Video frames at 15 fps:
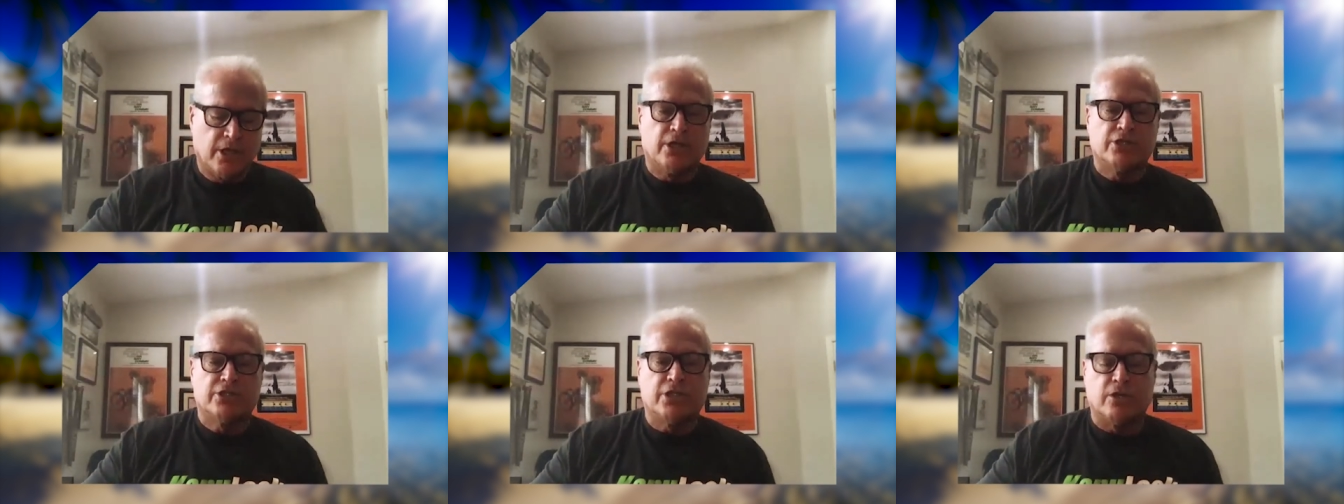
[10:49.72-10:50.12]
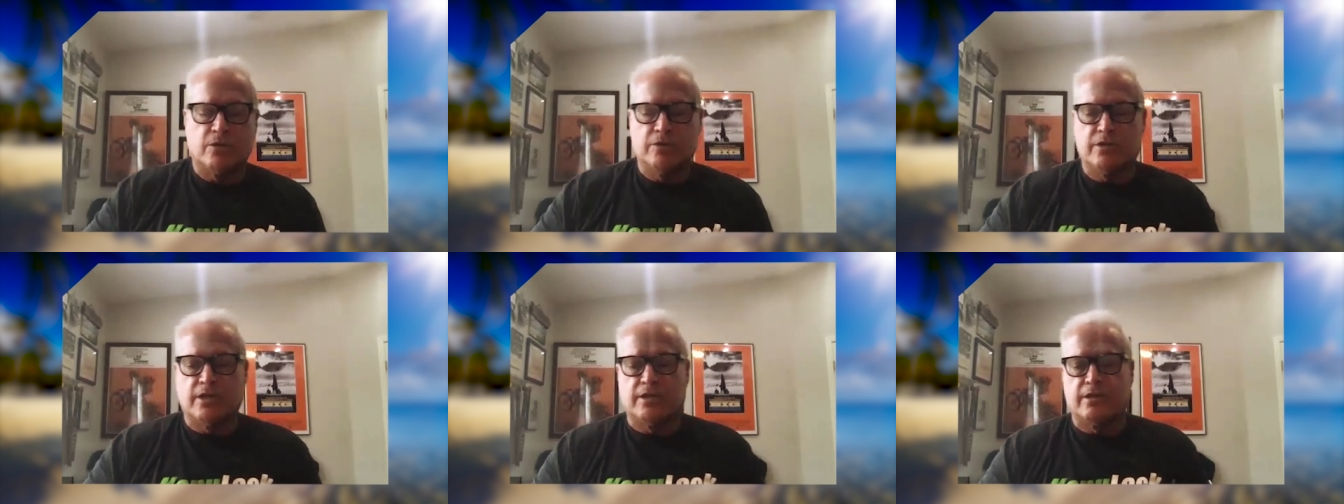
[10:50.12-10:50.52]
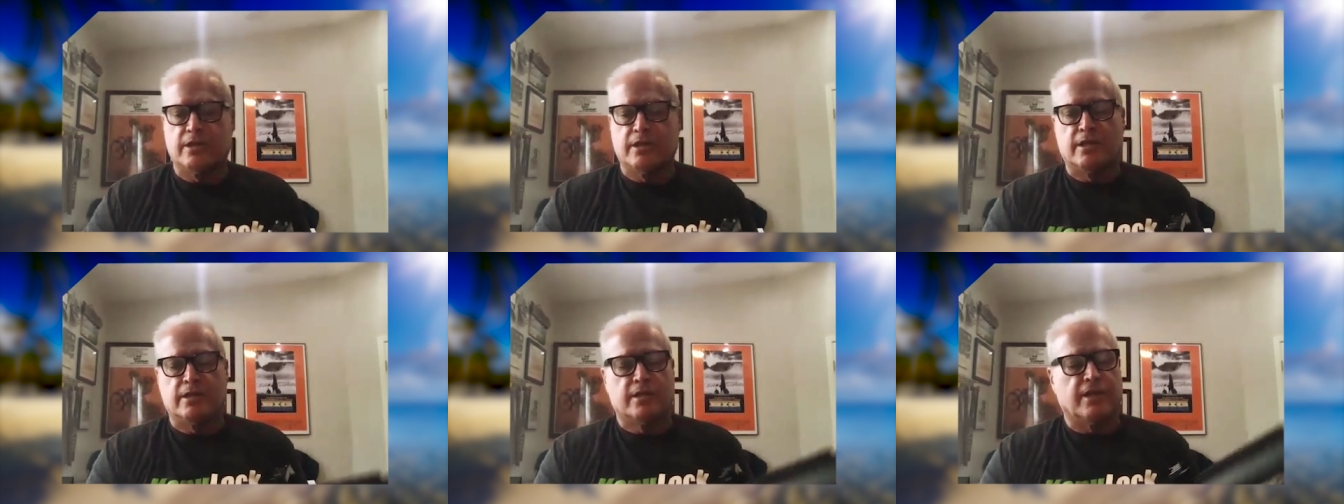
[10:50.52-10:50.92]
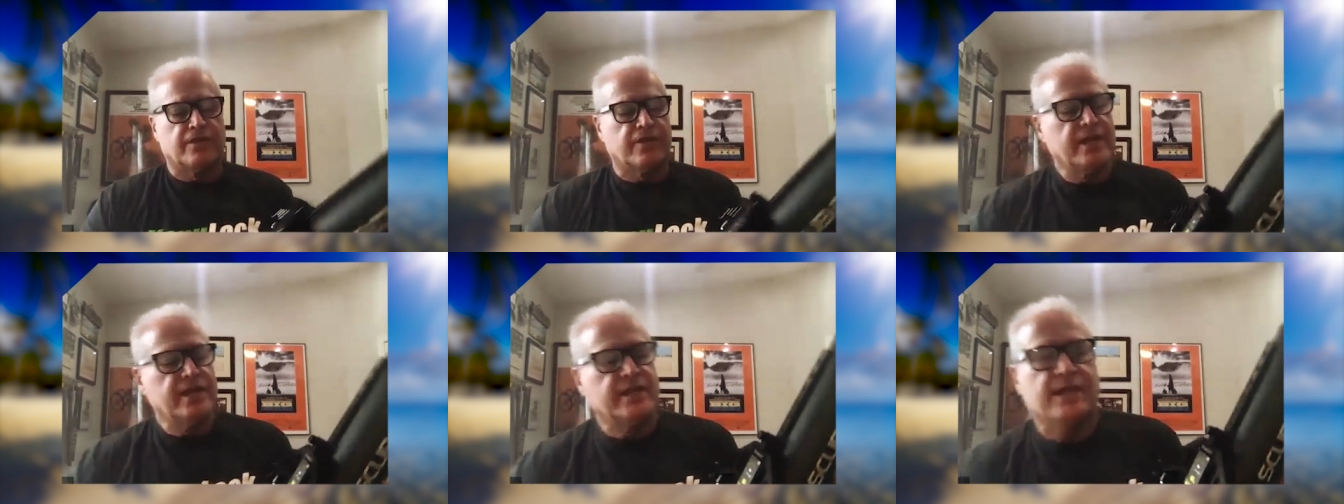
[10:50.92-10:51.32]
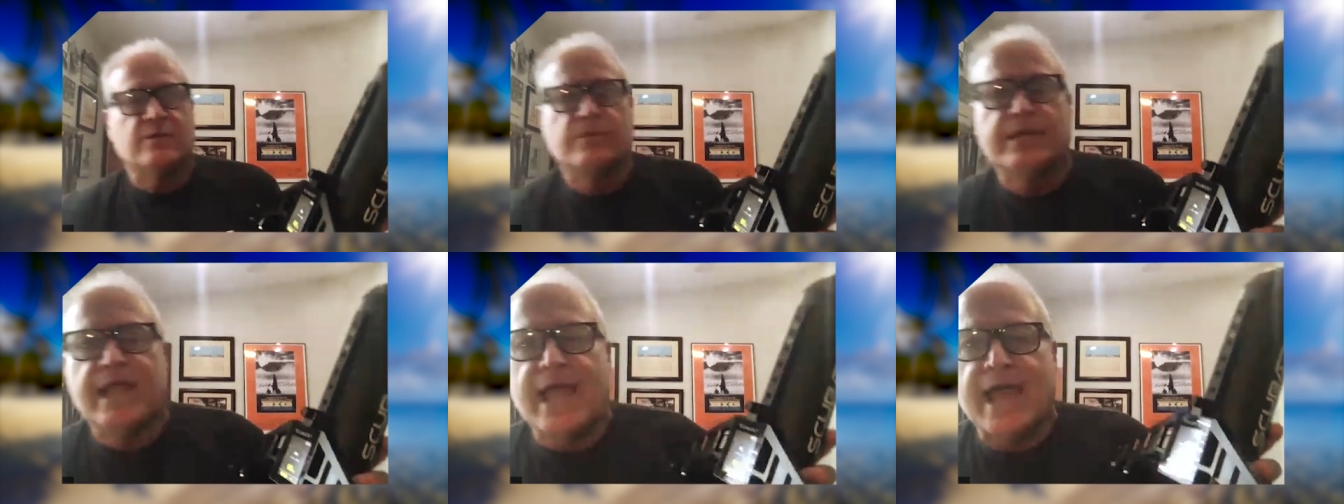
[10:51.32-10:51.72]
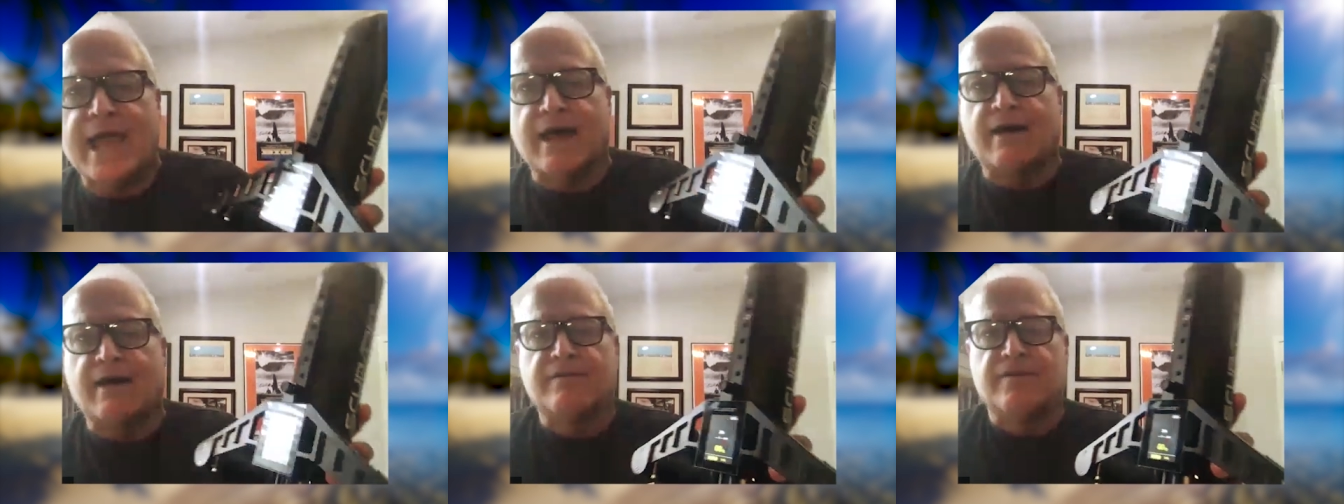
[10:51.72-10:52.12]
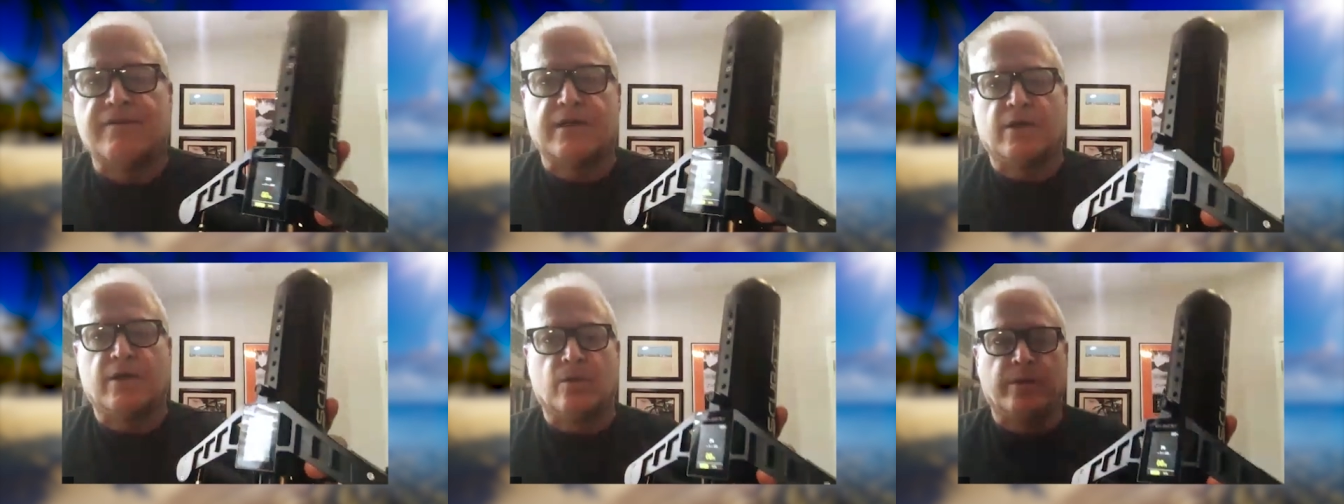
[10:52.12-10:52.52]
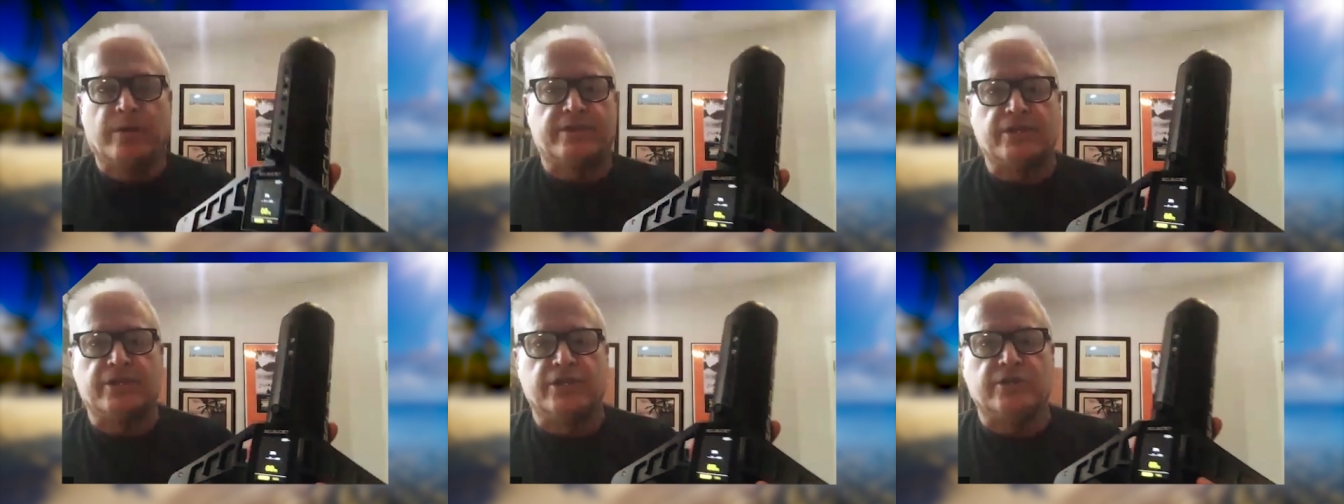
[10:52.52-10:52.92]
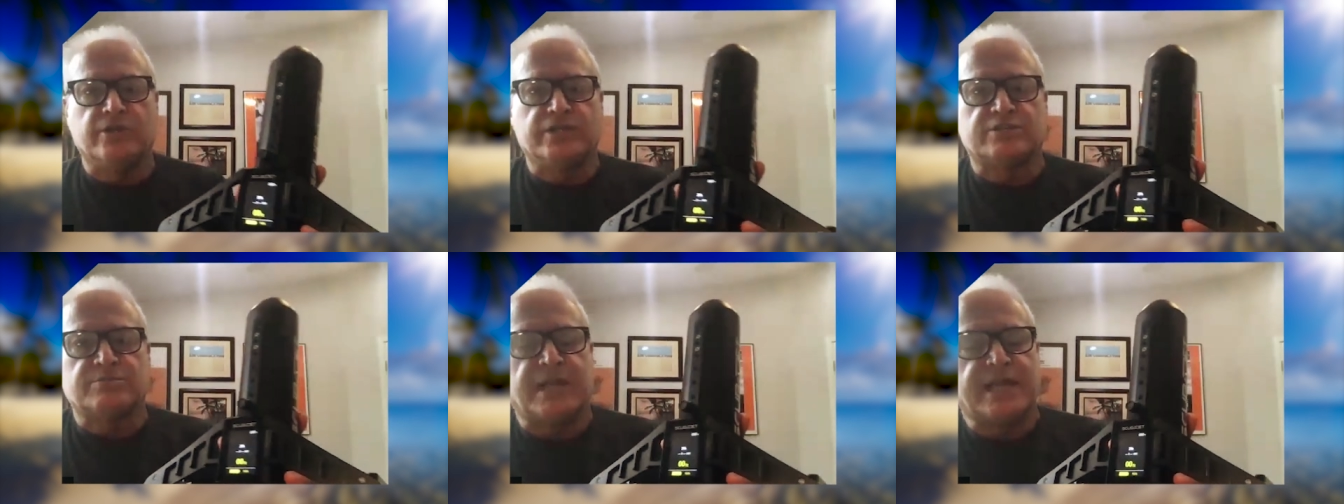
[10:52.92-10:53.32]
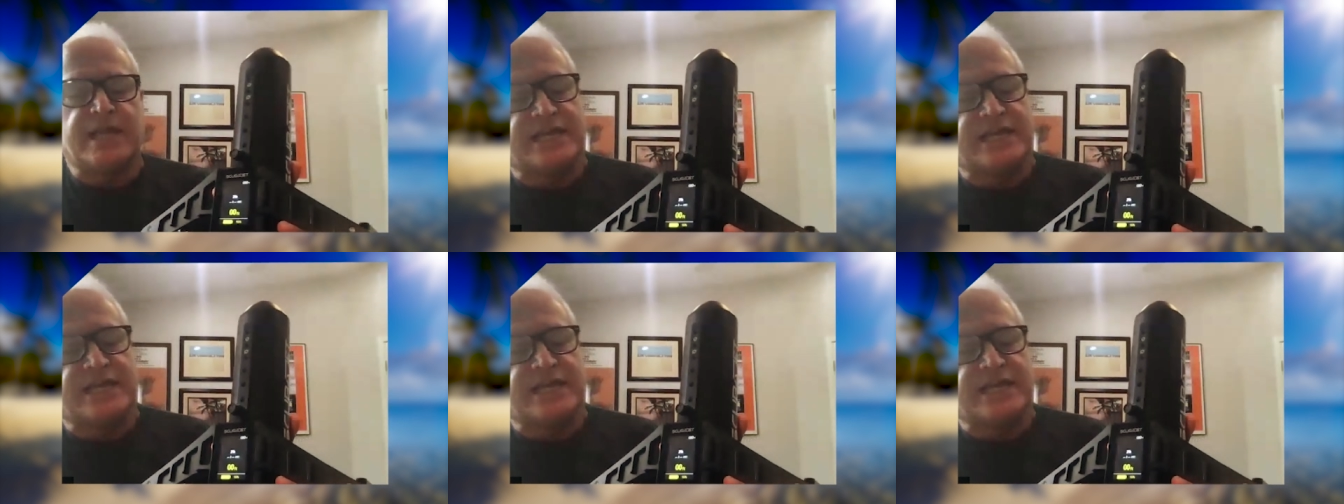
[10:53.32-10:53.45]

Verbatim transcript: So the thing that we have with the new display